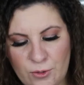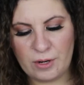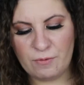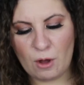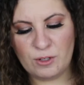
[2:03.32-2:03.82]
It sort
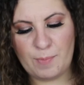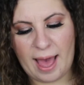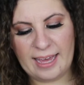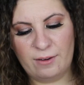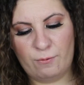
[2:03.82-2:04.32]
of goes
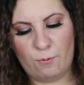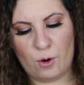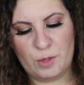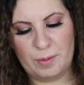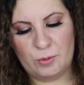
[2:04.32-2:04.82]
back and
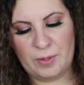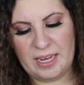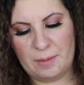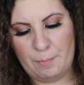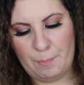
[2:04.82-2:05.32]
forth
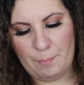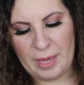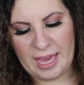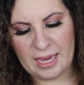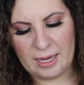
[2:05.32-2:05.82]
between
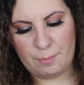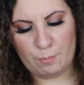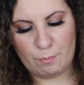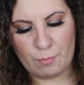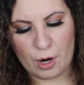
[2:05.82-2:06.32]
pink,
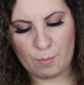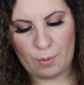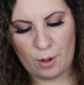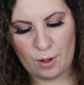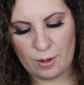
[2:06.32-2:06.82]

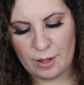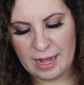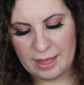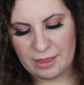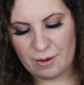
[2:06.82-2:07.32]
purple,
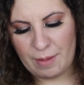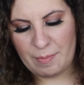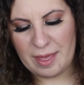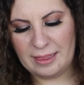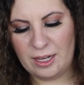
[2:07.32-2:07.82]
there might
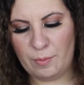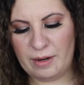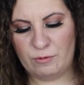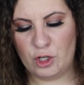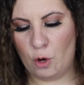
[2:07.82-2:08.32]
be a little bit
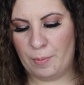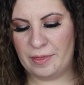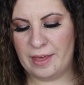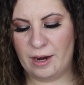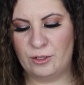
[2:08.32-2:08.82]
of taupe
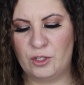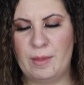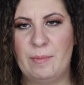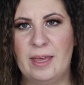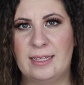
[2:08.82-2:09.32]
in there, so
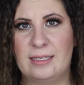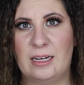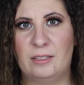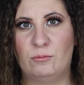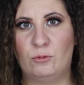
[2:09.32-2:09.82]
maybe it's
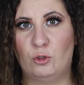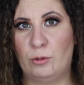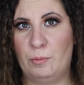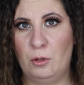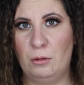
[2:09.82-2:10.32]
a
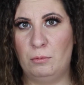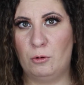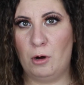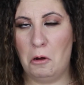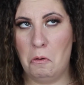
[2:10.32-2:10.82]
triple
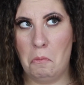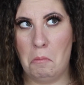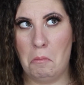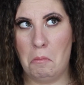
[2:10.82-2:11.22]
chrome?